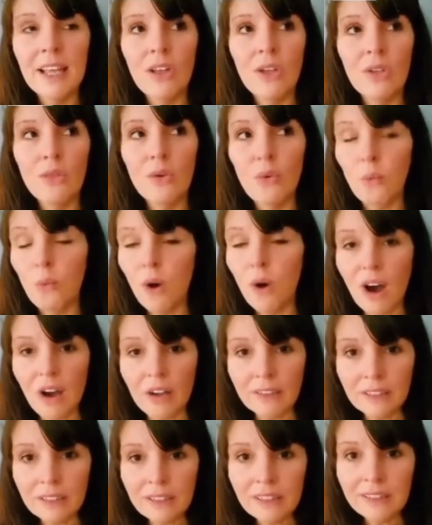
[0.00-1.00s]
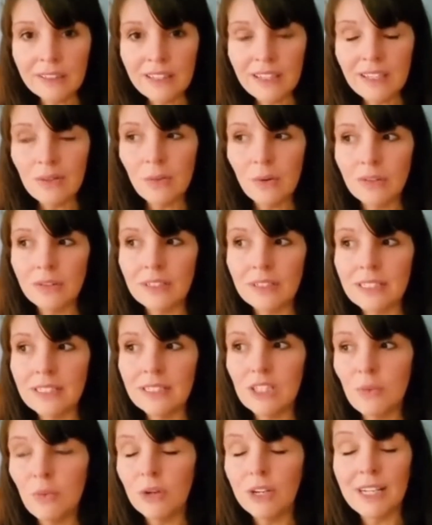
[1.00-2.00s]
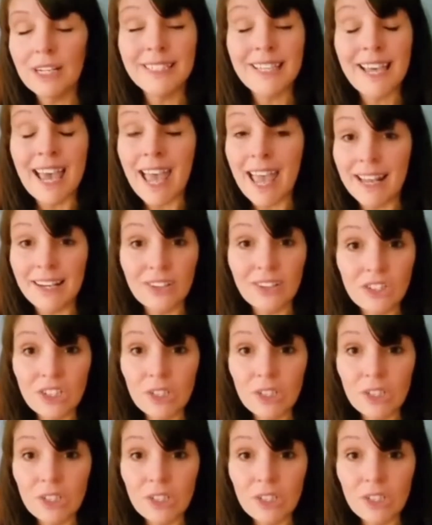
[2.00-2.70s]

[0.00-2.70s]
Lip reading: the one. You want it to end.